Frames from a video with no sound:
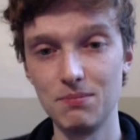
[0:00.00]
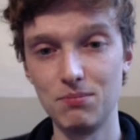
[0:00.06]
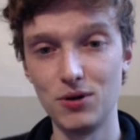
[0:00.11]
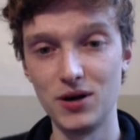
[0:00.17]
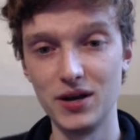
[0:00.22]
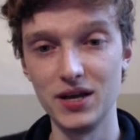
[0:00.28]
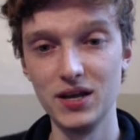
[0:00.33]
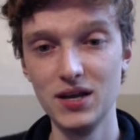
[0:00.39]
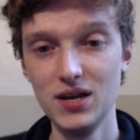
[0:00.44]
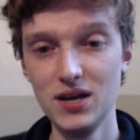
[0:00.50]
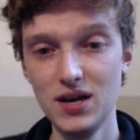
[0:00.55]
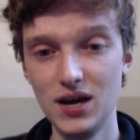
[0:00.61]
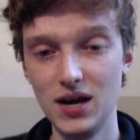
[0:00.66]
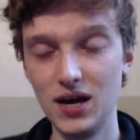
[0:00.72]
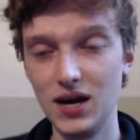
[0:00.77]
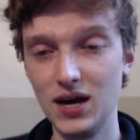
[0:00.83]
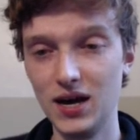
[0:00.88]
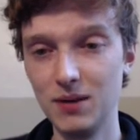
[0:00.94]
on it.
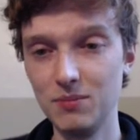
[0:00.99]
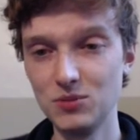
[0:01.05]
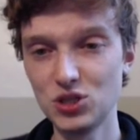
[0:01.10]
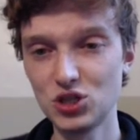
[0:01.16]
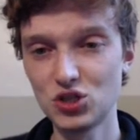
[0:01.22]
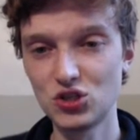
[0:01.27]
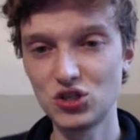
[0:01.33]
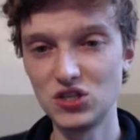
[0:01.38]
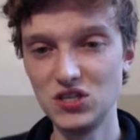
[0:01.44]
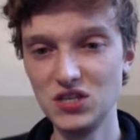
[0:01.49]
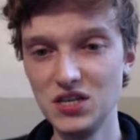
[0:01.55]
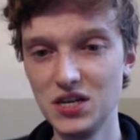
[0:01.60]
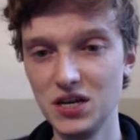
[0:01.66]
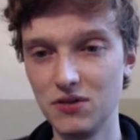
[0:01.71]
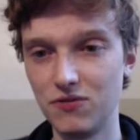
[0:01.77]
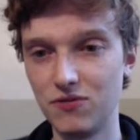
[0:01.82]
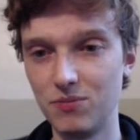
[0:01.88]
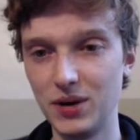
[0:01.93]
I'm just seeing
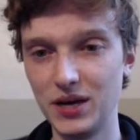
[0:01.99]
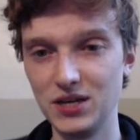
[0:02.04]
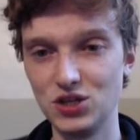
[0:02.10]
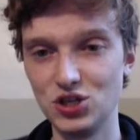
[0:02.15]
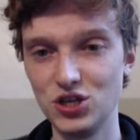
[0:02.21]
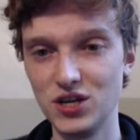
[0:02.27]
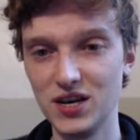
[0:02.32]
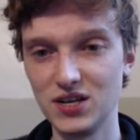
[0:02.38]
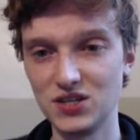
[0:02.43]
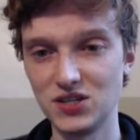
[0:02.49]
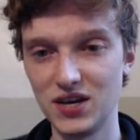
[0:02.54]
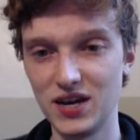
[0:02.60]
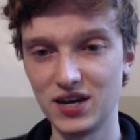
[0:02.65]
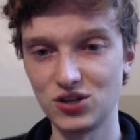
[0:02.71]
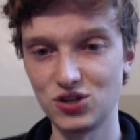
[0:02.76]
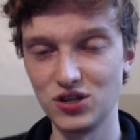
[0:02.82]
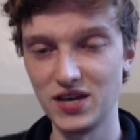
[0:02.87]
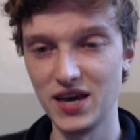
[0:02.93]
if by chance I
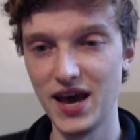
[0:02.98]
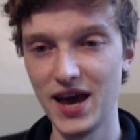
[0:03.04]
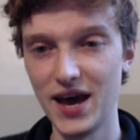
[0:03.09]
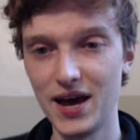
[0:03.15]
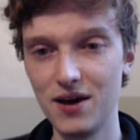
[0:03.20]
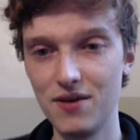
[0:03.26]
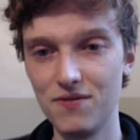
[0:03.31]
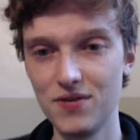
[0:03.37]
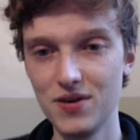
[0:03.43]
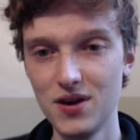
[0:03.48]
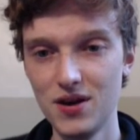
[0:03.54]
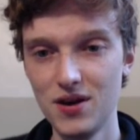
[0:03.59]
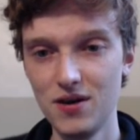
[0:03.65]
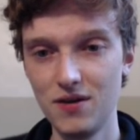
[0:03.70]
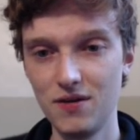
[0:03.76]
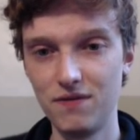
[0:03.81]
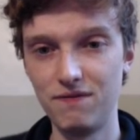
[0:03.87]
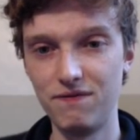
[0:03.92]
actually have
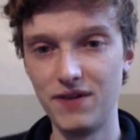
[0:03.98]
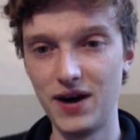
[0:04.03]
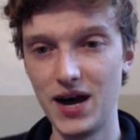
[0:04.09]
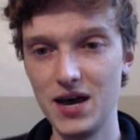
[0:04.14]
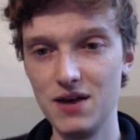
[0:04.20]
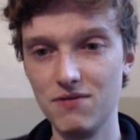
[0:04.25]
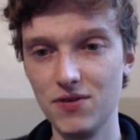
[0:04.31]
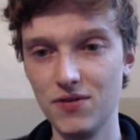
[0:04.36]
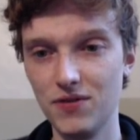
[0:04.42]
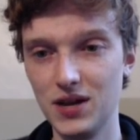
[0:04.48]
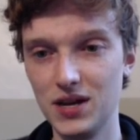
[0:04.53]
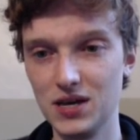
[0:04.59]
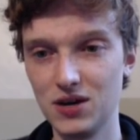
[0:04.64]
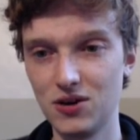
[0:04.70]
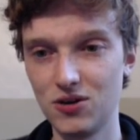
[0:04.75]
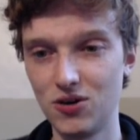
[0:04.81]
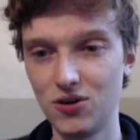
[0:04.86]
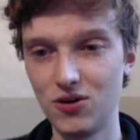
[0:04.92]
5 of any
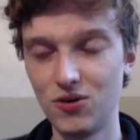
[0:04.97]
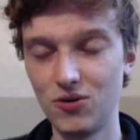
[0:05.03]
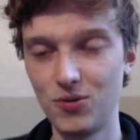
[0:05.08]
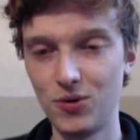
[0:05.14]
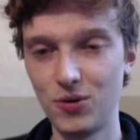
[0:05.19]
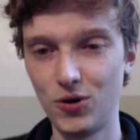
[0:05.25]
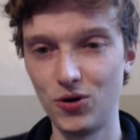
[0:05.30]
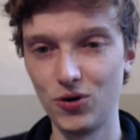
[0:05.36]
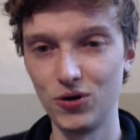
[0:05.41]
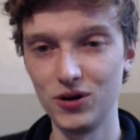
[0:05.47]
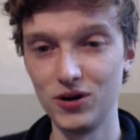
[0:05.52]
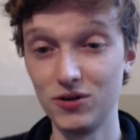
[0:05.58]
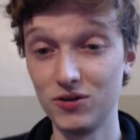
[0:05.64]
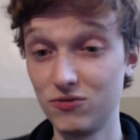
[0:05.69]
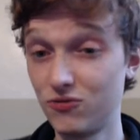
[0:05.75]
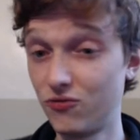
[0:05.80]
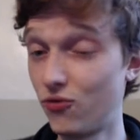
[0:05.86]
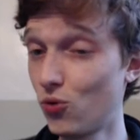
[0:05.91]
card.
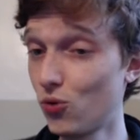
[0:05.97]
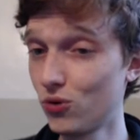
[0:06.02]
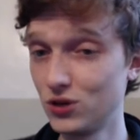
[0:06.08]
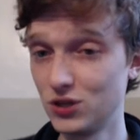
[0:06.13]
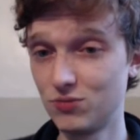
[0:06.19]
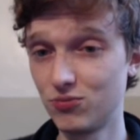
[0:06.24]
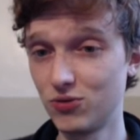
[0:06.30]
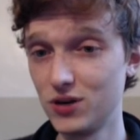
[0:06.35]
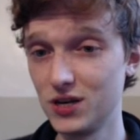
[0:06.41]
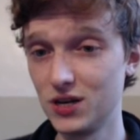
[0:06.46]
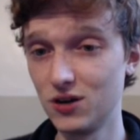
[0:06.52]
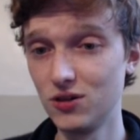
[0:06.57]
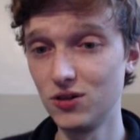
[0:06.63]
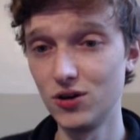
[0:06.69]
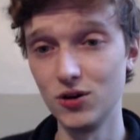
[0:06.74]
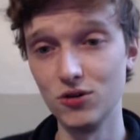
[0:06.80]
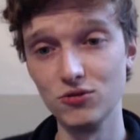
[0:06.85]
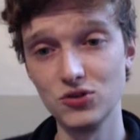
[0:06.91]
4 is pretty
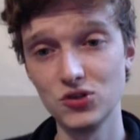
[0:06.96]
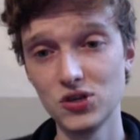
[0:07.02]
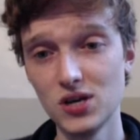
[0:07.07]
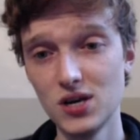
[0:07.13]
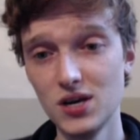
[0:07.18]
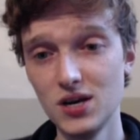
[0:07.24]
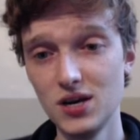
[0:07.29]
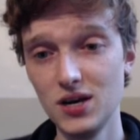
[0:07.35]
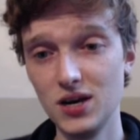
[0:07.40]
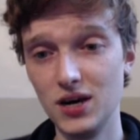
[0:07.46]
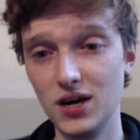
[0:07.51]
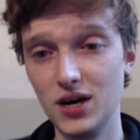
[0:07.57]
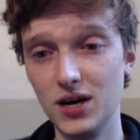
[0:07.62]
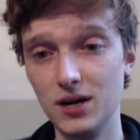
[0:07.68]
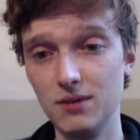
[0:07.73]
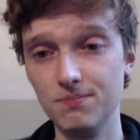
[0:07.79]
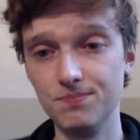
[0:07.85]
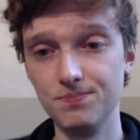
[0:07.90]
close,
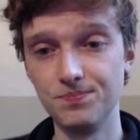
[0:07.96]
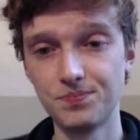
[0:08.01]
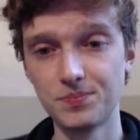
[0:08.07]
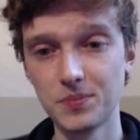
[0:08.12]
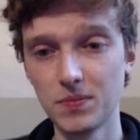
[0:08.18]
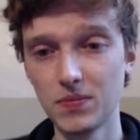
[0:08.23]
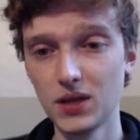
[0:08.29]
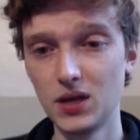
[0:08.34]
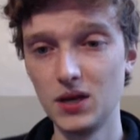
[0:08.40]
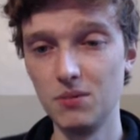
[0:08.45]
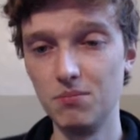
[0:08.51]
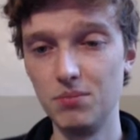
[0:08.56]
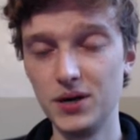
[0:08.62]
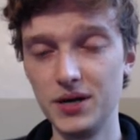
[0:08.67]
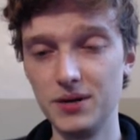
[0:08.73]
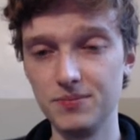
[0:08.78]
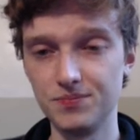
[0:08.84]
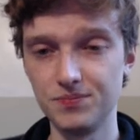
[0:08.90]
but